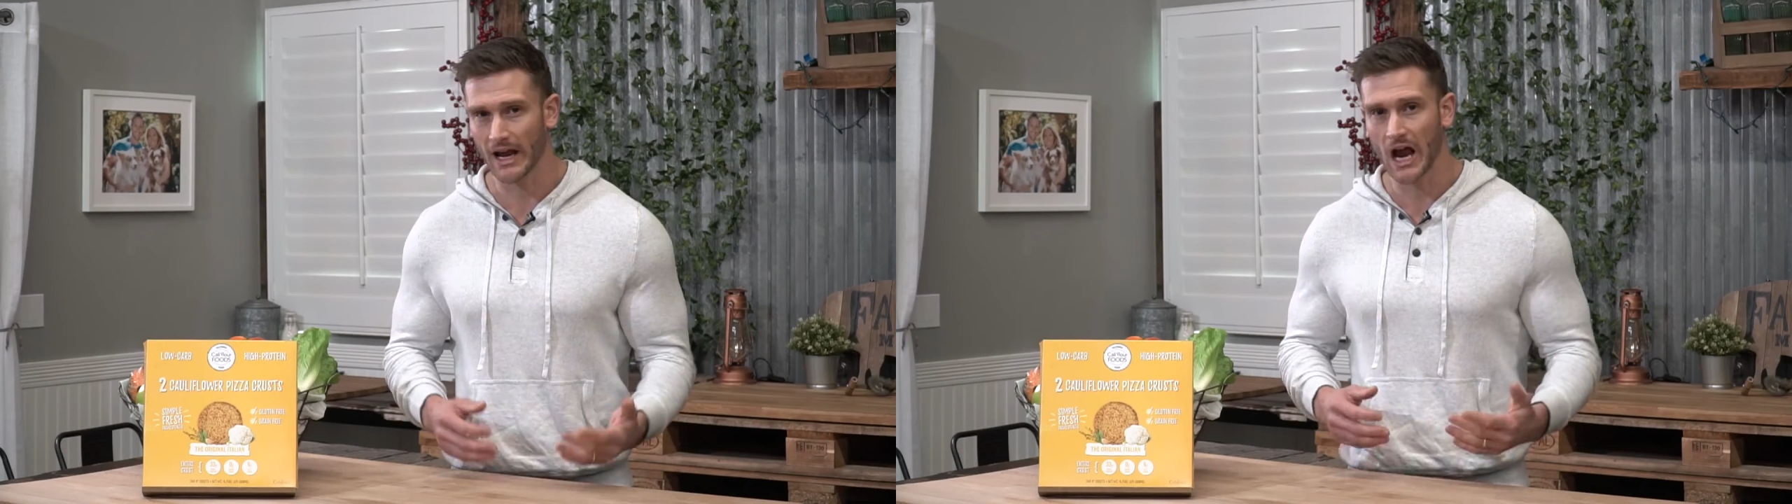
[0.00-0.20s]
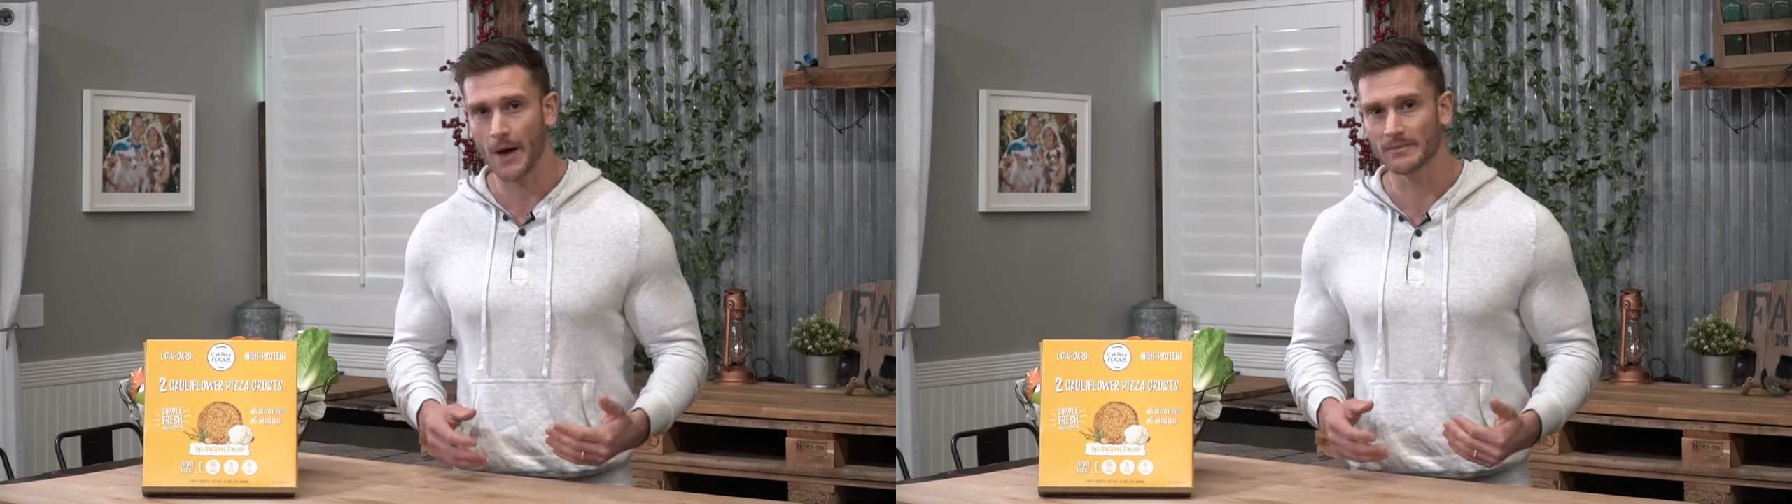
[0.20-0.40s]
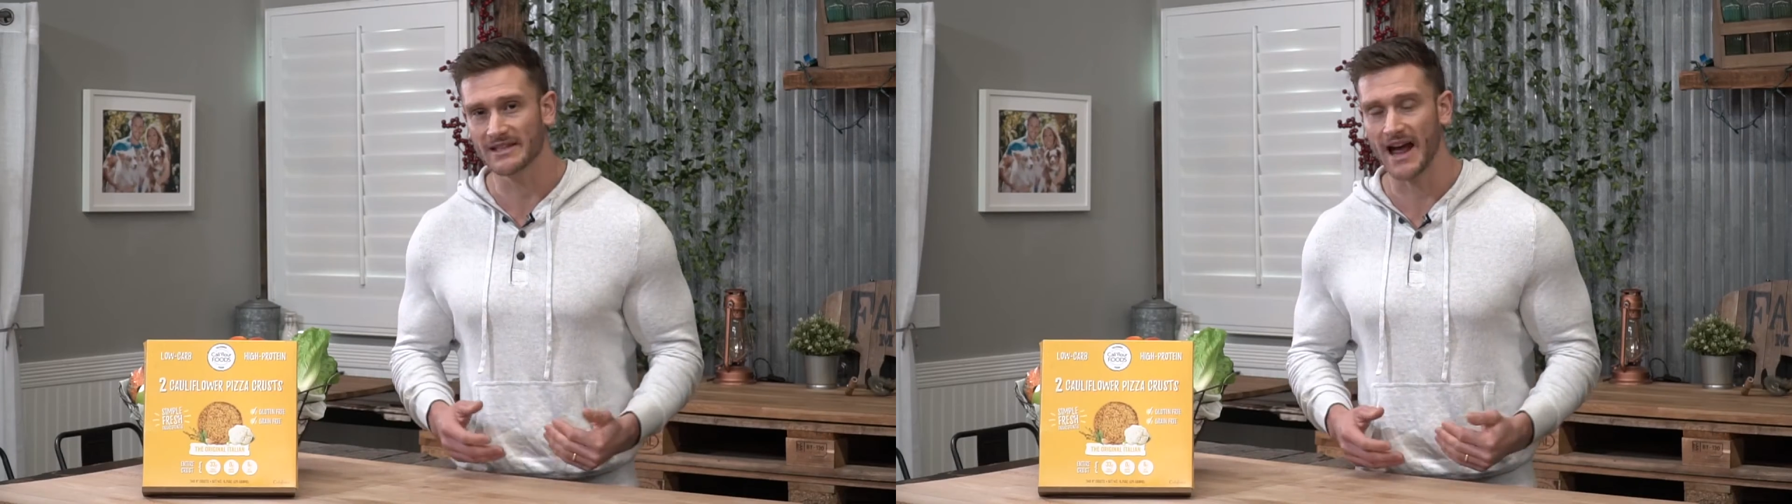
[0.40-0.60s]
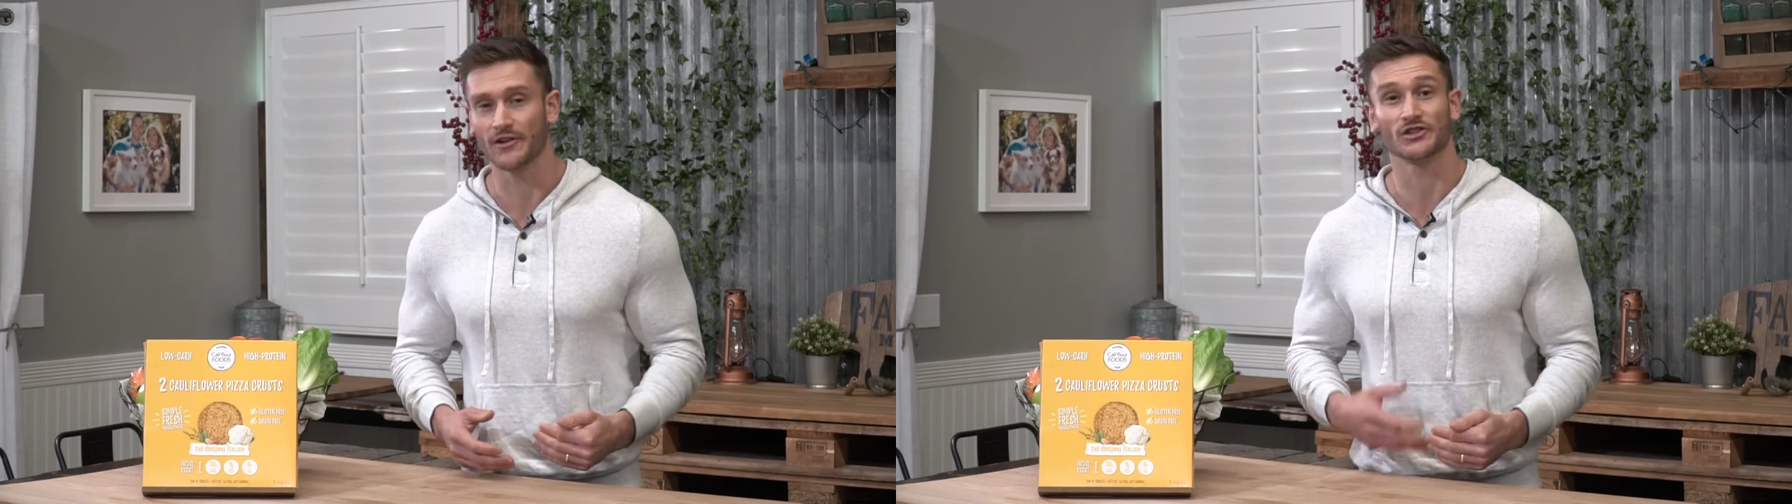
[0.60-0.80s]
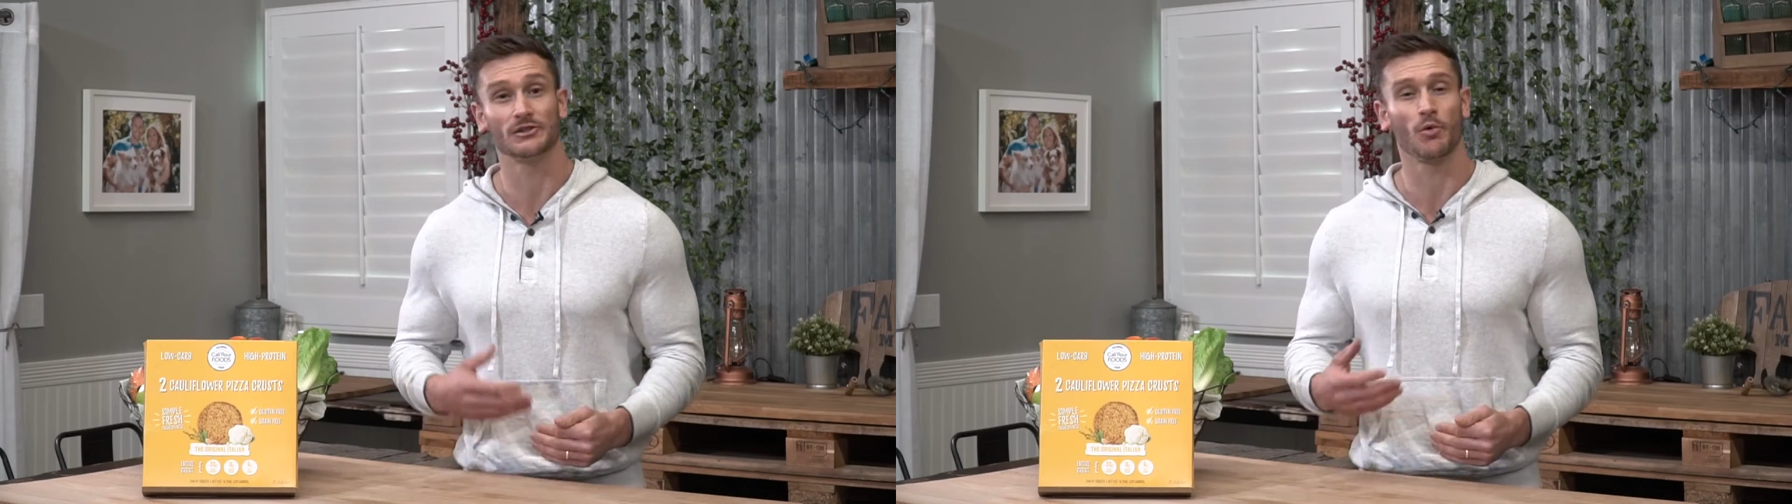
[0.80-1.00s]
it comes down
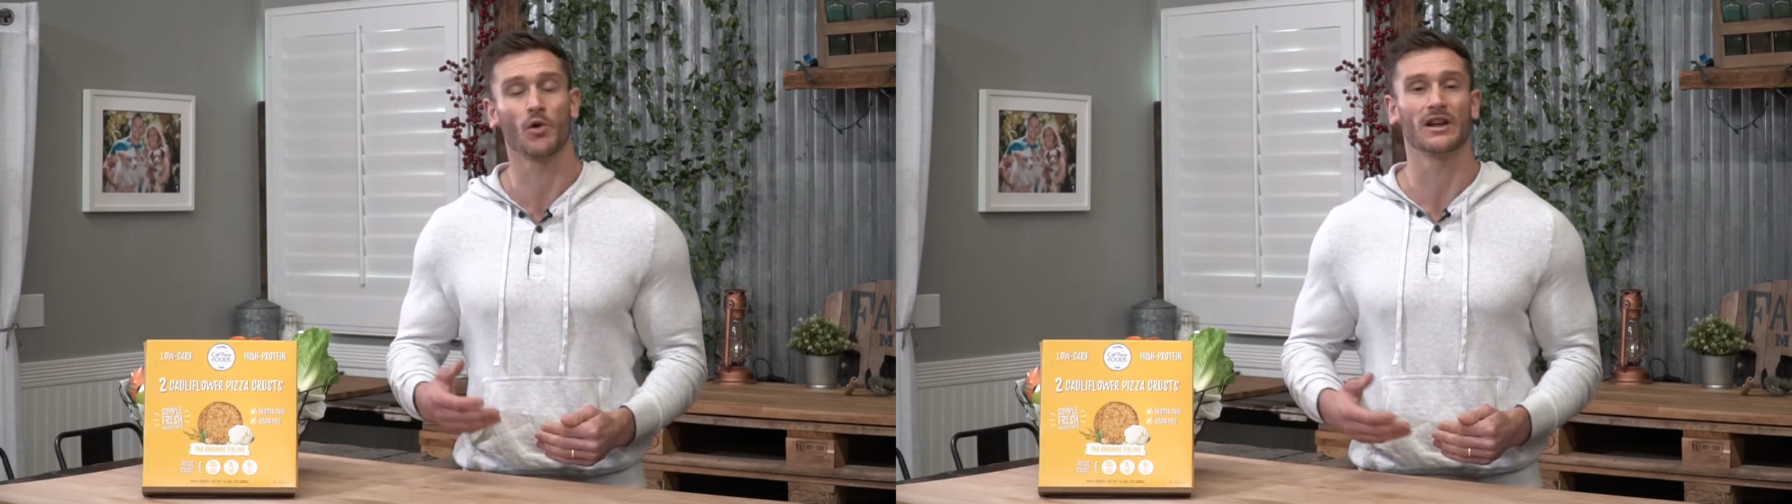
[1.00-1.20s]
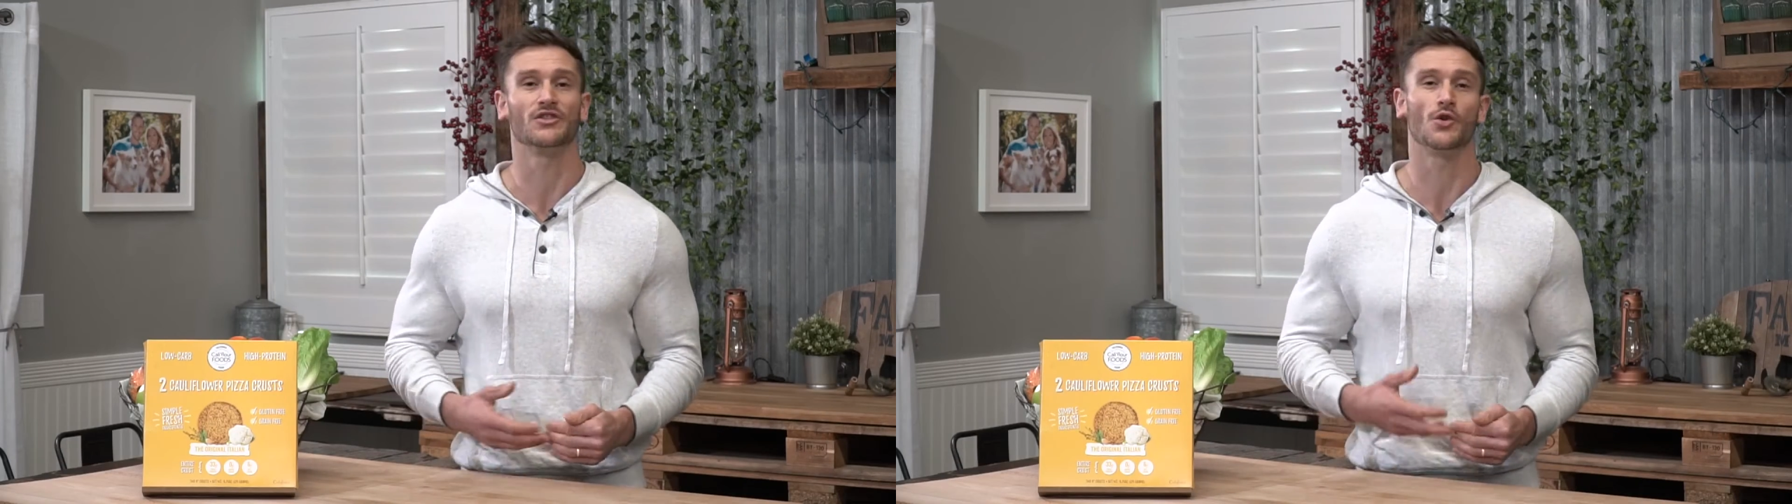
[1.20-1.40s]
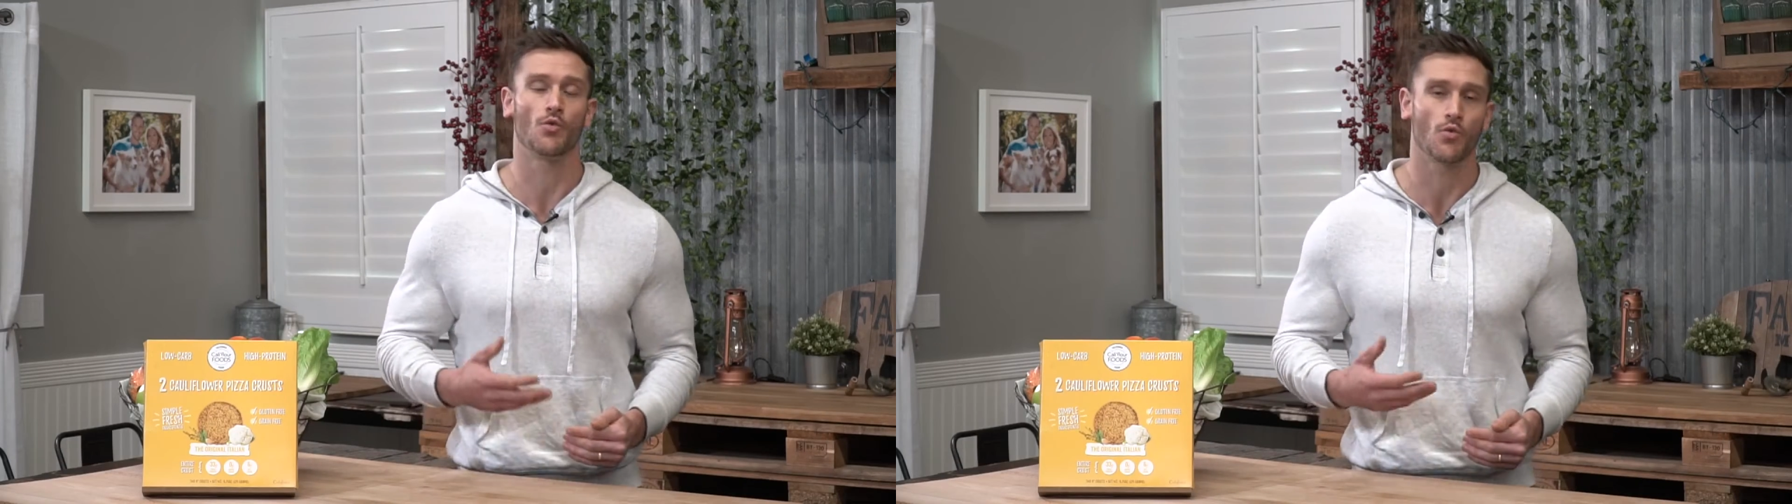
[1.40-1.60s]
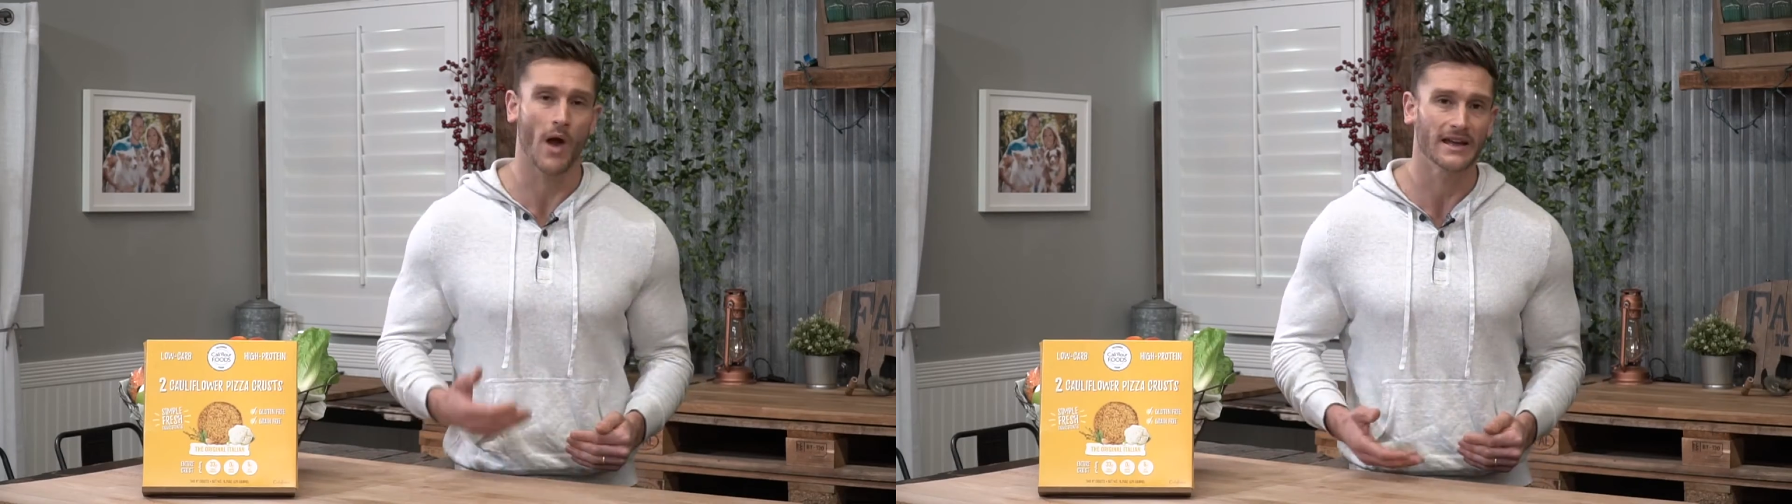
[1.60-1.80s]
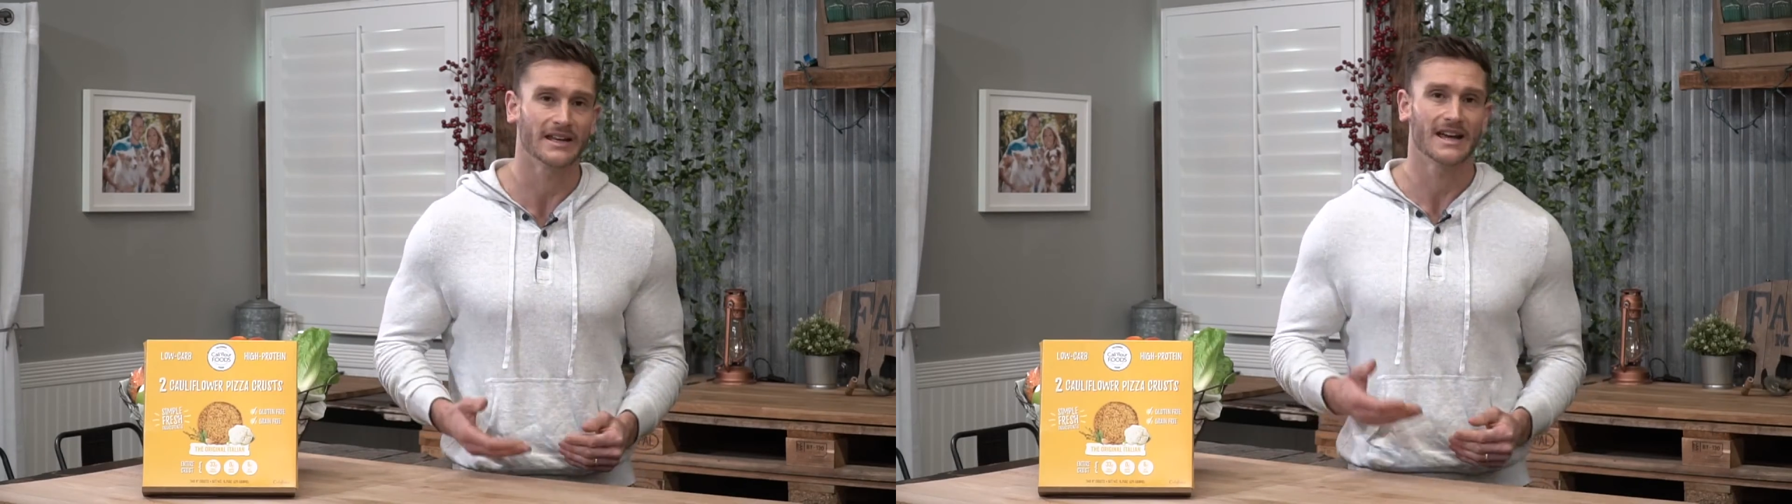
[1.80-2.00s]
to supporting the
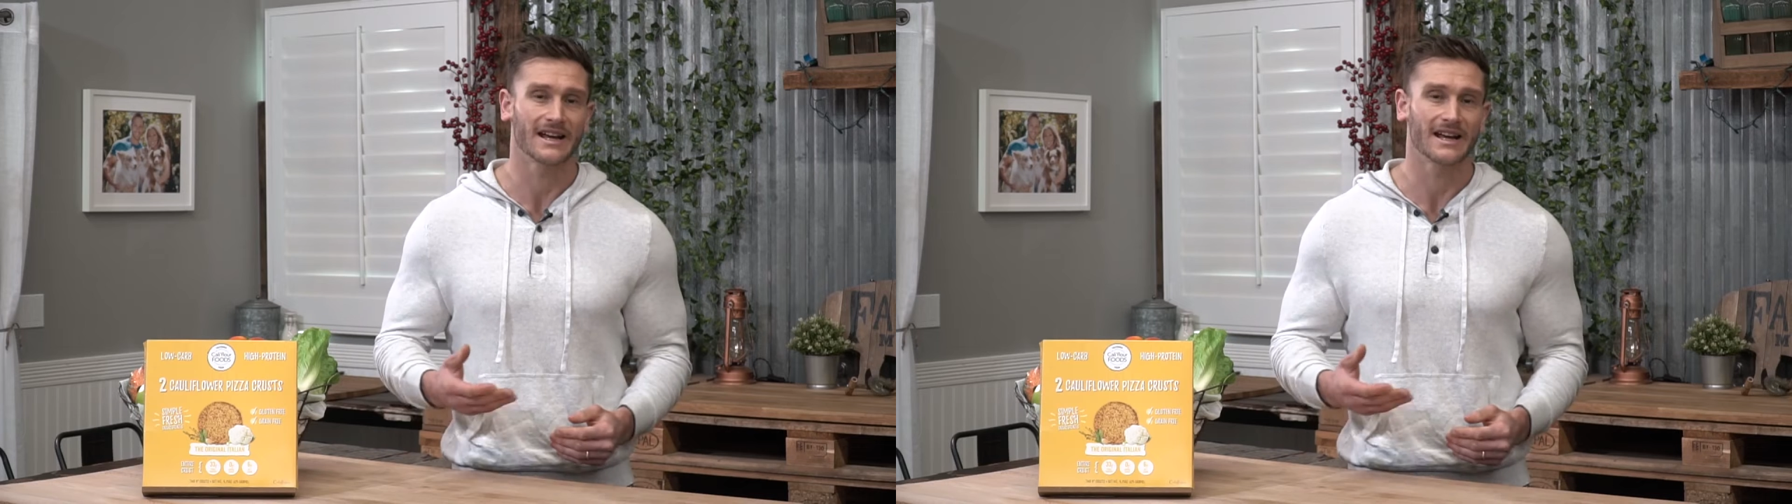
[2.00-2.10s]
right